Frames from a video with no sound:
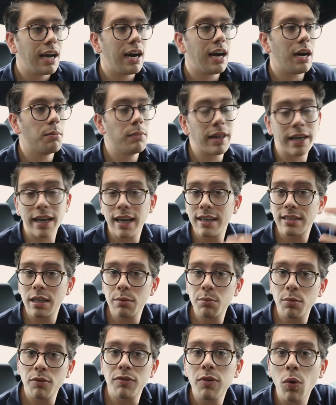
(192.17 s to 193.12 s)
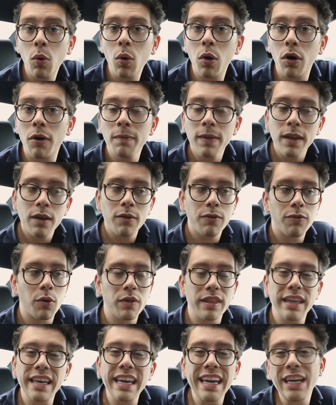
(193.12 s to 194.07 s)
um, like I said before,
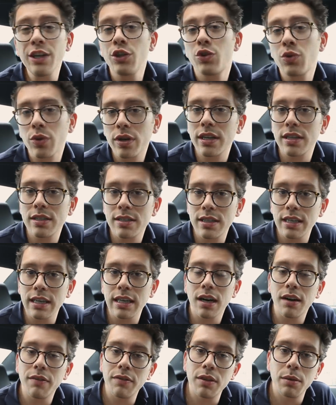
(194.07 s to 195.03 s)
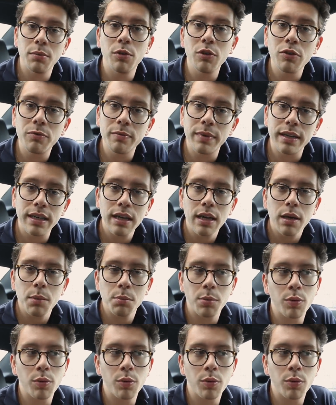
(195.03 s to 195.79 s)
for the intricacy of the movement.